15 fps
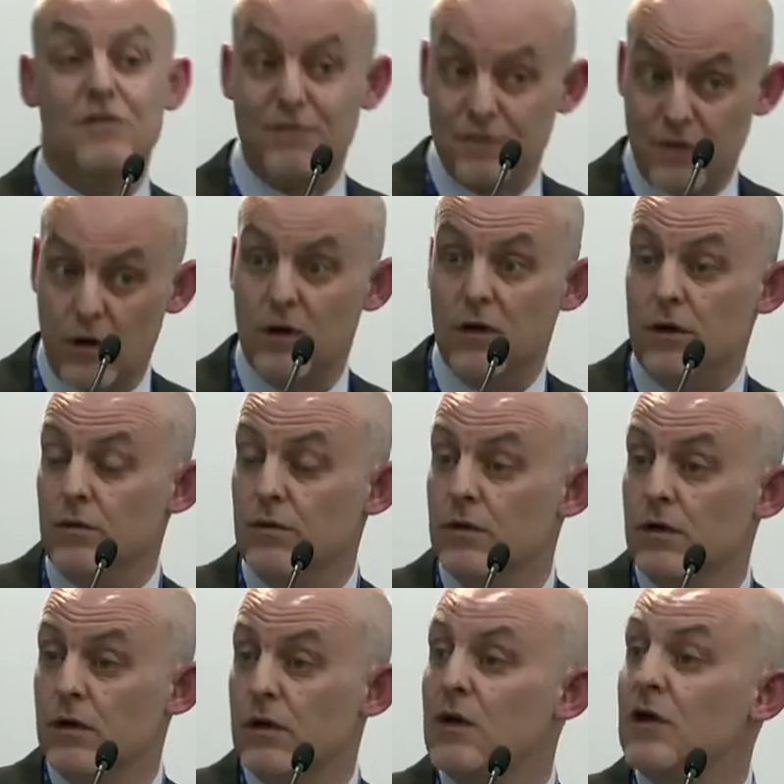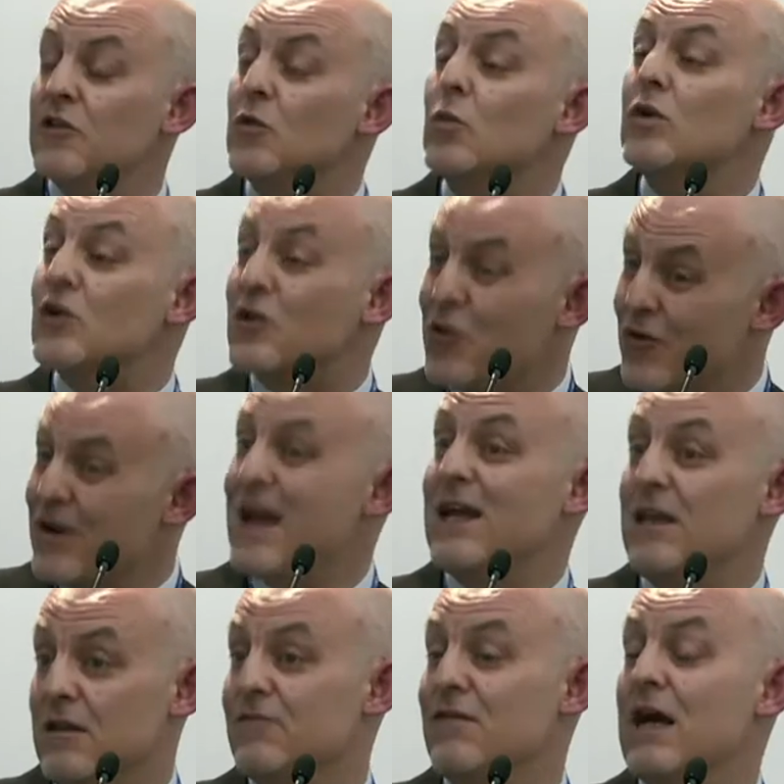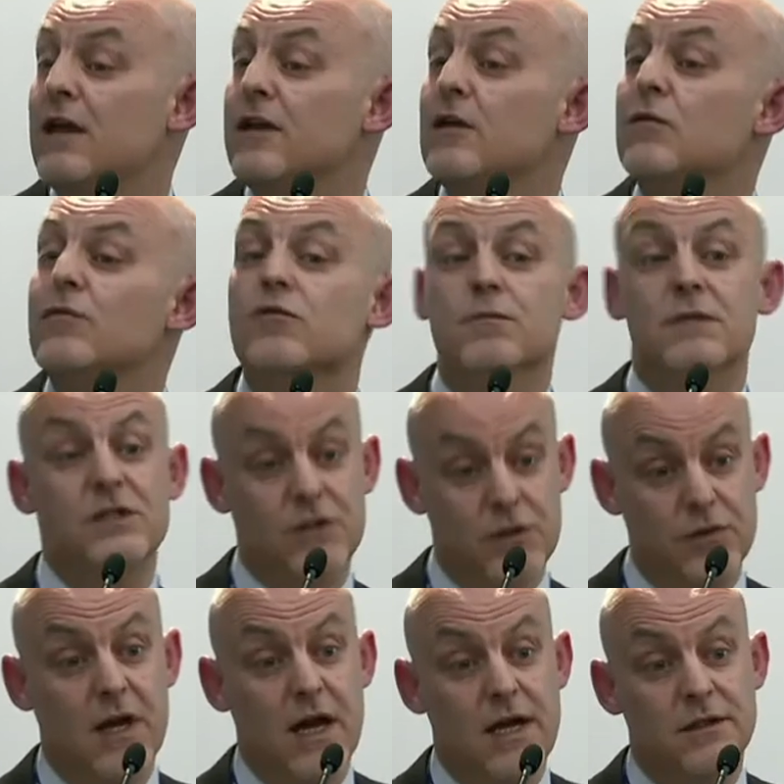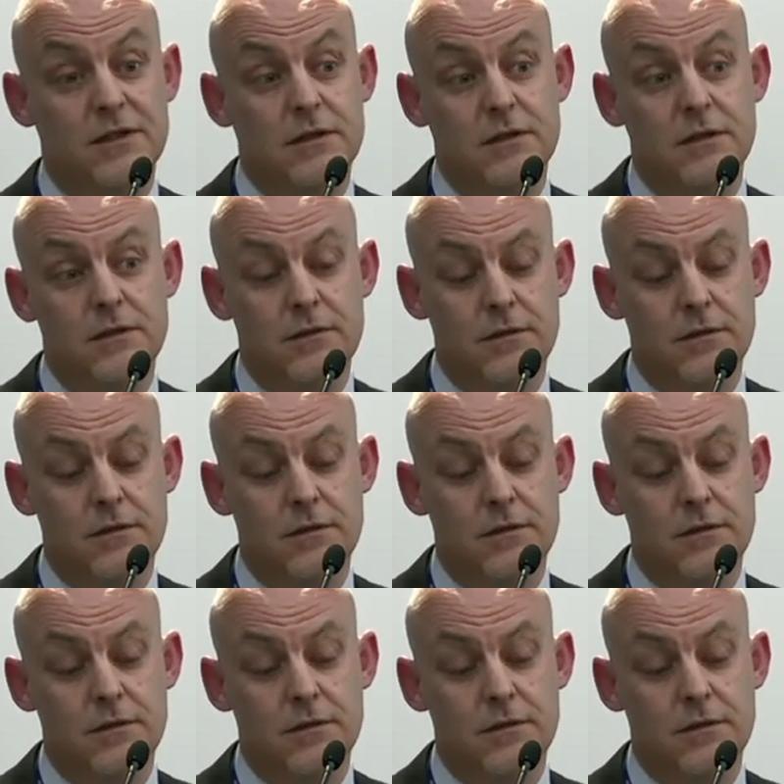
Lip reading: that follow that will create the value from these 2 days.